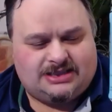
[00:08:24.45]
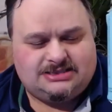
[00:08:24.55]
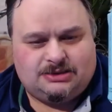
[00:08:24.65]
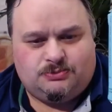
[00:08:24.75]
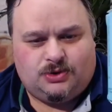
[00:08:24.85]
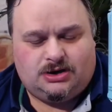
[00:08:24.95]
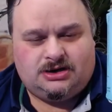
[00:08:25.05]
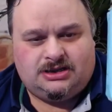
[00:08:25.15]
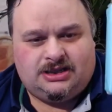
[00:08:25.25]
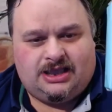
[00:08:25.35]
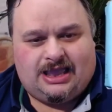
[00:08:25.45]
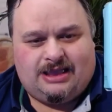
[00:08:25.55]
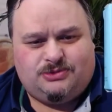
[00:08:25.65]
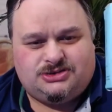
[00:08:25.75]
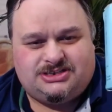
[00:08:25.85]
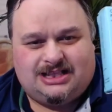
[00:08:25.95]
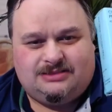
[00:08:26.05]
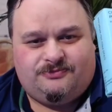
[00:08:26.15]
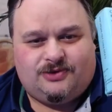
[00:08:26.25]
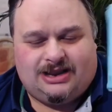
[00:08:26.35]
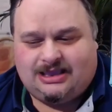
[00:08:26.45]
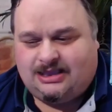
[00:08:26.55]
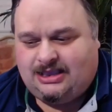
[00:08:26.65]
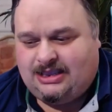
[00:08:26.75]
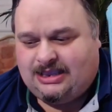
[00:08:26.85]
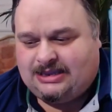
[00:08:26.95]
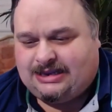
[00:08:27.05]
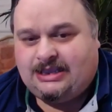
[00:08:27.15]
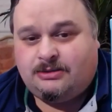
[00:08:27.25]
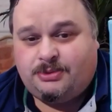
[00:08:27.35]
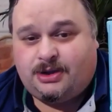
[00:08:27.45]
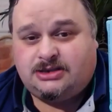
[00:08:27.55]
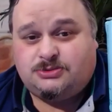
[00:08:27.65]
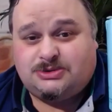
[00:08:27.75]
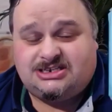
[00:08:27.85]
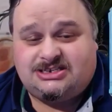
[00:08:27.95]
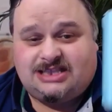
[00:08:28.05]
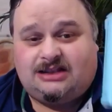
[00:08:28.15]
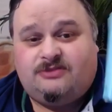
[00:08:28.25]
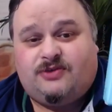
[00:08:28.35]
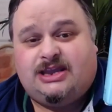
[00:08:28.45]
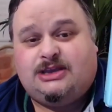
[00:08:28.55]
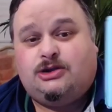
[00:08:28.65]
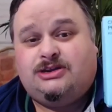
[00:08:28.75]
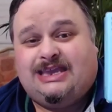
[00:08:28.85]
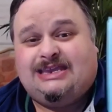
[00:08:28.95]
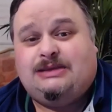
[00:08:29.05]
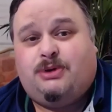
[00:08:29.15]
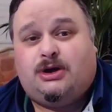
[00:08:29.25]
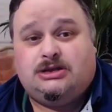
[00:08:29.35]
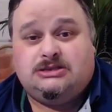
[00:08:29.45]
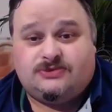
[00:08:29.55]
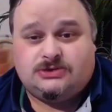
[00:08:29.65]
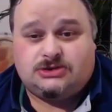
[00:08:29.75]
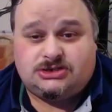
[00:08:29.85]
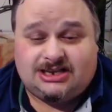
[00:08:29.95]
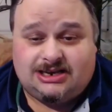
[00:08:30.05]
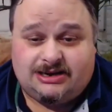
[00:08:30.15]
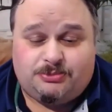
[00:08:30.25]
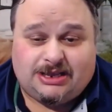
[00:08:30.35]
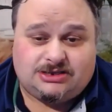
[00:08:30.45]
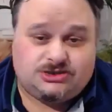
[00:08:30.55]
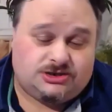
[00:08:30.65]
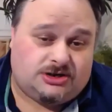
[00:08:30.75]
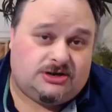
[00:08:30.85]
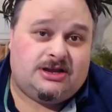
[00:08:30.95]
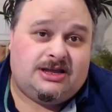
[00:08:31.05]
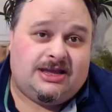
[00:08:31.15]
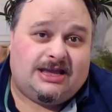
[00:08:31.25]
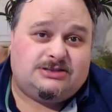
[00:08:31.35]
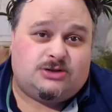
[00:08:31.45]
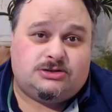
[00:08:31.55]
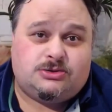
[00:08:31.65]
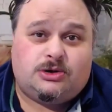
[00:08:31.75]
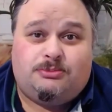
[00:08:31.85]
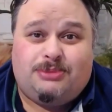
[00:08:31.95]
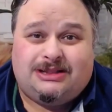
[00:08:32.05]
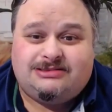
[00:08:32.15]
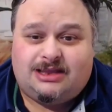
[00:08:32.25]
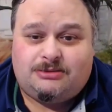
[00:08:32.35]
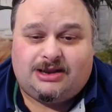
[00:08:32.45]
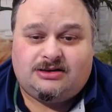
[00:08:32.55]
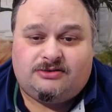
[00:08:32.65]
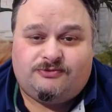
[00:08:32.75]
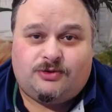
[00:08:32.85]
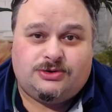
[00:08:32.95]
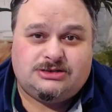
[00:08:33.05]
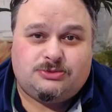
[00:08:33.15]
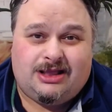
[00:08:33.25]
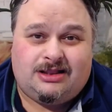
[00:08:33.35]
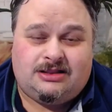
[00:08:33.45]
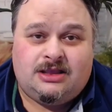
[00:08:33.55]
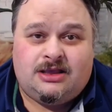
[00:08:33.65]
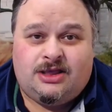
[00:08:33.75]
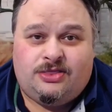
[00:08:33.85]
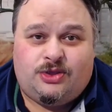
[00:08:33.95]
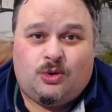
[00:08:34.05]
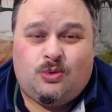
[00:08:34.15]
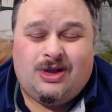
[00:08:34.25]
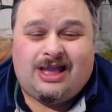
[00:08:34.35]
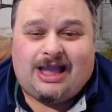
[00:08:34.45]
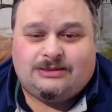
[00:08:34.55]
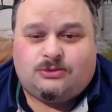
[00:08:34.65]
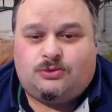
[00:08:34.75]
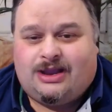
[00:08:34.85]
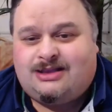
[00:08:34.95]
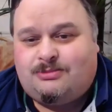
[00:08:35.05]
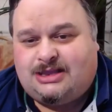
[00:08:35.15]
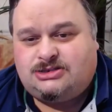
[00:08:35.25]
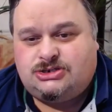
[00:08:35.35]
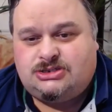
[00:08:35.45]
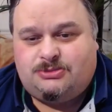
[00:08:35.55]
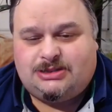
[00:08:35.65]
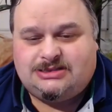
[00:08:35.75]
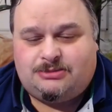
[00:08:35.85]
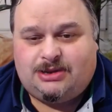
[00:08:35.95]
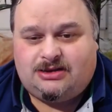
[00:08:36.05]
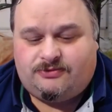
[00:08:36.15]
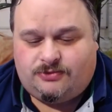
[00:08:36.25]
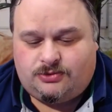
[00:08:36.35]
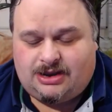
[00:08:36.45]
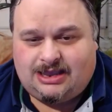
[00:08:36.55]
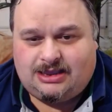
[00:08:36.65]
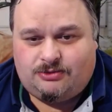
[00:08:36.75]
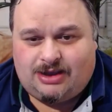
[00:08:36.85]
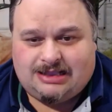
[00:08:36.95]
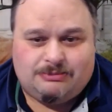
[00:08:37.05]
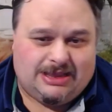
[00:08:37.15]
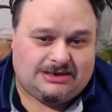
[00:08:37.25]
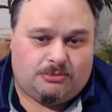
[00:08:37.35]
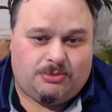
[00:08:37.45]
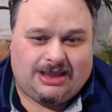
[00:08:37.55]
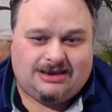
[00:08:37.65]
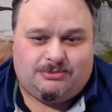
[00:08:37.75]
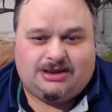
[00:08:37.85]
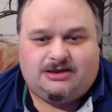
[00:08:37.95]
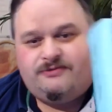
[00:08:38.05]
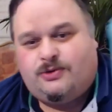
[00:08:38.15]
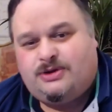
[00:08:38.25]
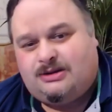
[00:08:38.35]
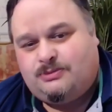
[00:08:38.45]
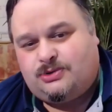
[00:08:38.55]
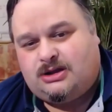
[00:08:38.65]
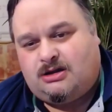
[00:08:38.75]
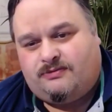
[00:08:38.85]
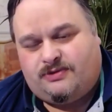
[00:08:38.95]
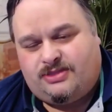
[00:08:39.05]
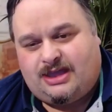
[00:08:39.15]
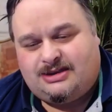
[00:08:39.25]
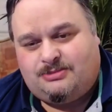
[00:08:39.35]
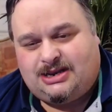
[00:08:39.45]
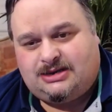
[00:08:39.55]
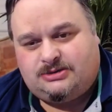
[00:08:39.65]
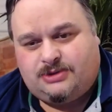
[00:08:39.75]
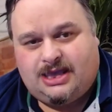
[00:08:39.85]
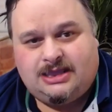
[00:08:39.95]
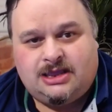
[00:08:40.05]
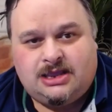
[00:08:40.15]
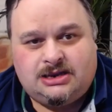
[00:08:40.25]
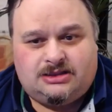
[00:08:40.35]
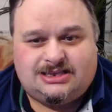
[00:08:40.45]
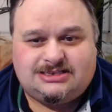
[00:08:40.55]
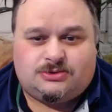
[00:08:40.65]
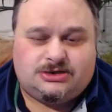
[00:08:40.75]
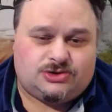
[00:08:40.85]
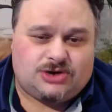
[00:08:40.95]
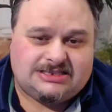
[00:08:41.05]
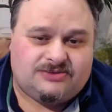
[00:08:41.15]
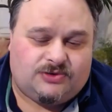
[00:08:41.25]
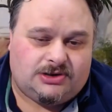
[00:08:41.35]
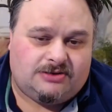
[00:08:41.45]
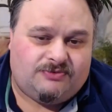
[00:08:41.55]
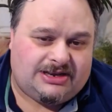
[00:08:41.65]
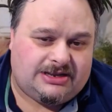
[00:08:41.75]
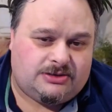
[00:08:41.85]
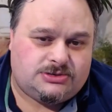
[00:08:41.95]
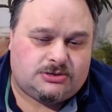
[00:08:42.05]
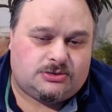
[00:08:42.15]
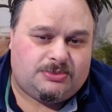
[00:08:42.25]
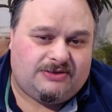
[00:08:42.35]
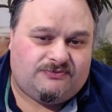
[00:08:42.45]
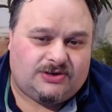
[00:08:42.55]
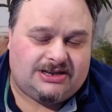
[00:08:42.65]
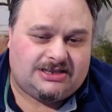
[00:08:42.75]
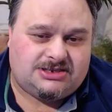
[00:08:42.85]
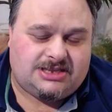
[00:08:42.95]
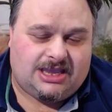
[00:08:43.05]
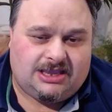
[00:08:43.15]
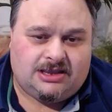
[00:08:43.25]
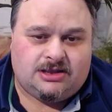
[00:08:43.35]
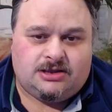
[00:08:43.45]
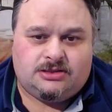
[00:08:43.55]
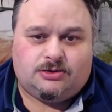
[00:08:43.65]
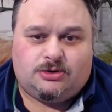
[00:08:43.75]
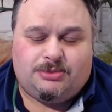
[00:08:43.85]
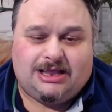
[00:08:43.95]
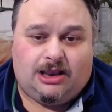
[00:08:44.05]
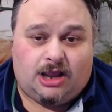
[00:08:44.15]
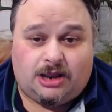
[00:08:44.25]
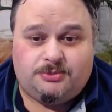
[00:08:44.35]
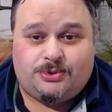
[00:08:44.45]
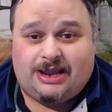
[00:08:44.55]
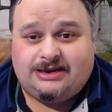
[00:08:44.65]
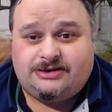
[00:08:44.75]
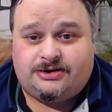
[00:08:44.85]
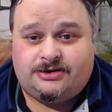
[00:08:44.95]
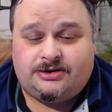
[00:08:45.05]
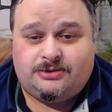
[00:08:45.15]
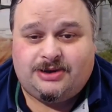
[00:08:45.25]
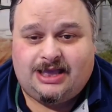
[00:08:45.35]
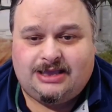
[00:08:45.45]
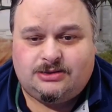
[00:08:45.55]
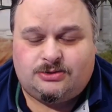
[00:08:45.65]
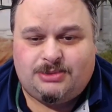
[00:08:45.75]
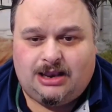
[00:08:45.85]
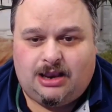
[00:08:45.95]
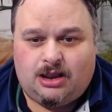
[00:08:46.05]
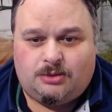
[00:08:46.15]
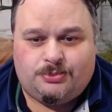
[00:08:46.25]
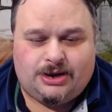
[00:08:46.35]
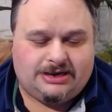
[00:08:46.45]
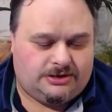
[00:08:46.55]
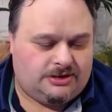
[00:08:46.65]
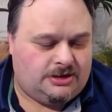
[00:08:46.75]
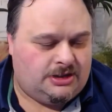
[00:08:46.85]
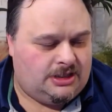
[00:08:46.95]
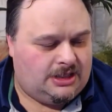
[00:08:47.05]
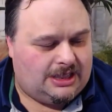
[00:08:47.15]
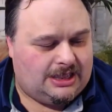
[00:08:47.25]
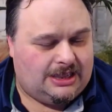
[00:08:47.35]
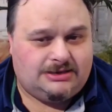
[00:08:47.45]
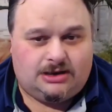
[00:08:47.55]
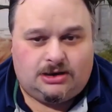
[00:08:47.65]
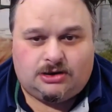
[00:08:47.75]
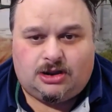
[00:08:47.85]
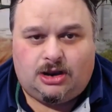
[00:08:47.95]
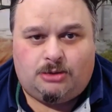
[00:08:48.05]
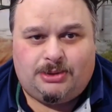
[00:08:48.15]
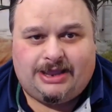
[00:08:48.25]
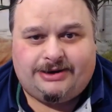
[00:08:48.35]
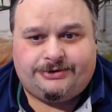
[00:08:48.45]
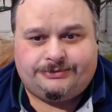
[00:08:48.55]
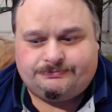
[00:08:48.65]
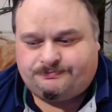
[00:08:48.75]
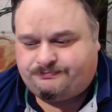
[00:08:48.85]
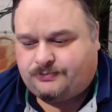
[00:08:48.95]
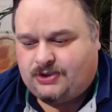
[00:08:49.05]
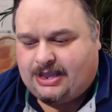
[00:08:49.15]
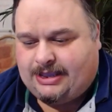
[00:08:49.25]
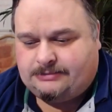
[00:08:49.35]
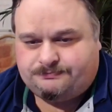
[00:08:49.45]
somewhere they're selling for like £80, which is still very good. £80 for such a clear picture. It's also got a built-in microphone as well, though I don't recommend using the built-in microphone. I recommend buying a microphone. I'm going to cover that in a minute. Okay, now this is going to transfer your videos. They're going to be full HD. They're going to be a lot brighter. Okay, they're going to be a lot brighter and look a lot better. Okay,